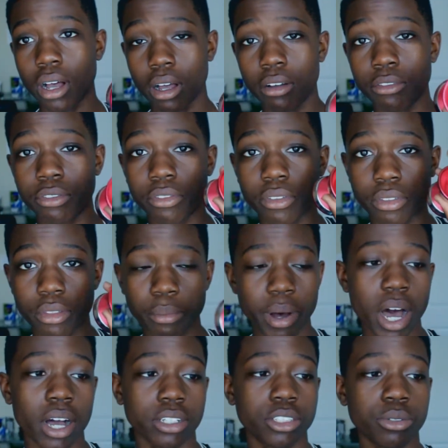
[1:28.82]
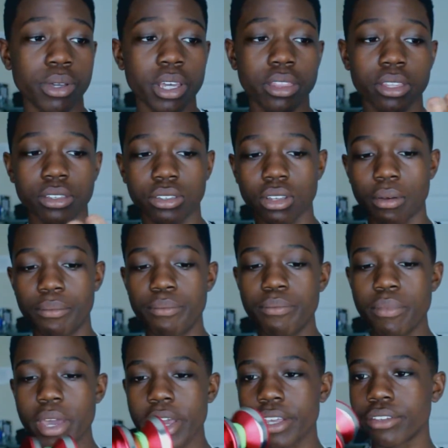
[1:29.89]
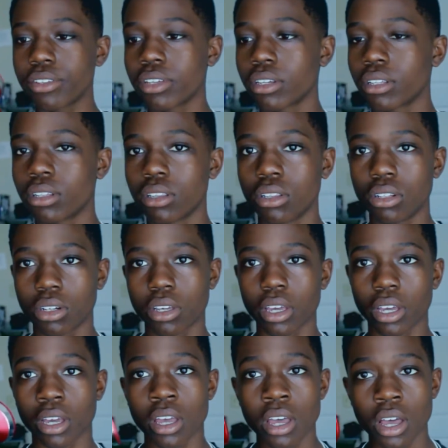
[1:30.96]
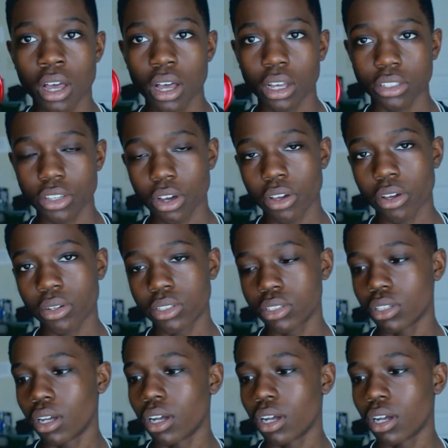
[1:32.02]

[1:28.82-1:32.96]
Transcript: of the box, you get this amazing looking yo-yo. It's